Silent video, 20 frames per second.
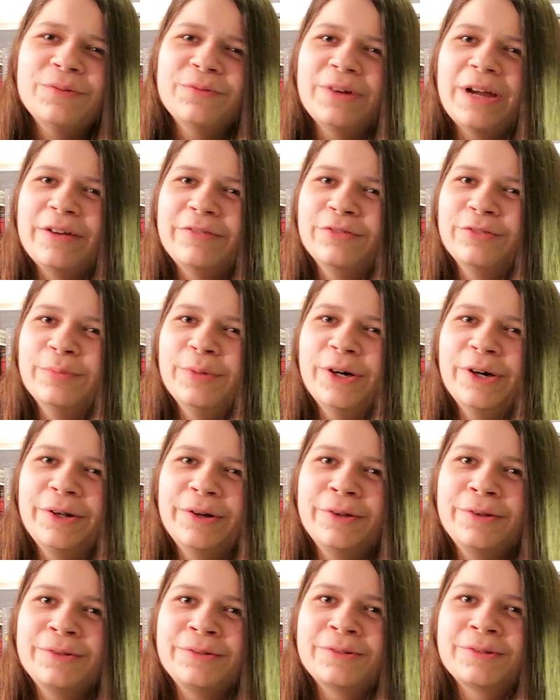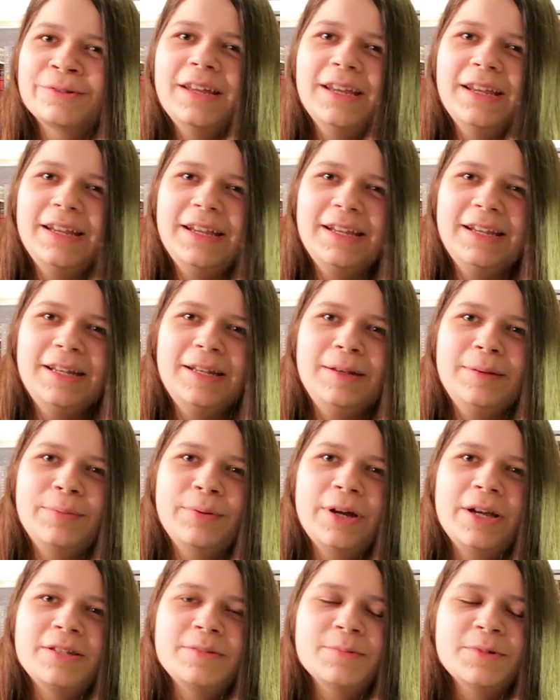Raffle models and
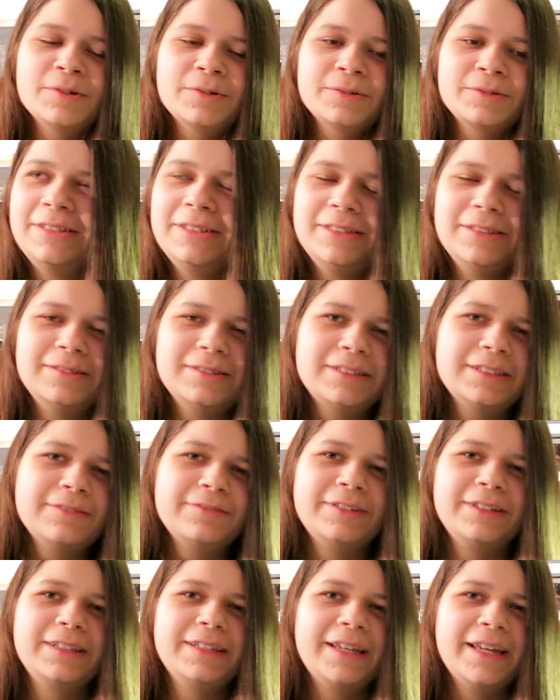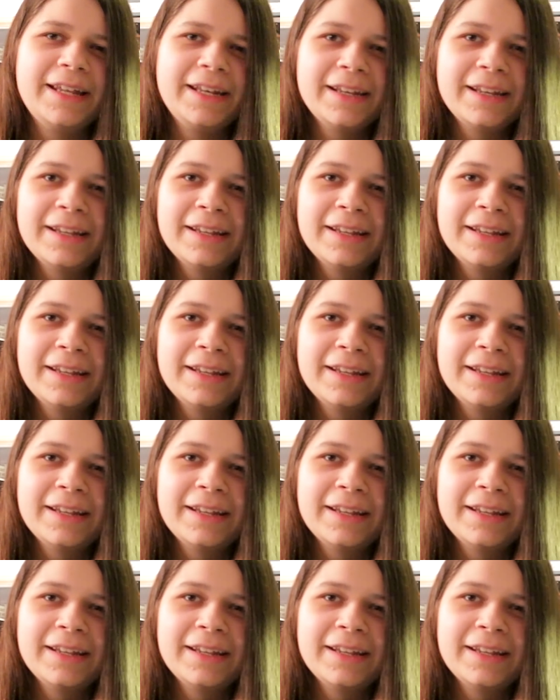prize models, stuff like that.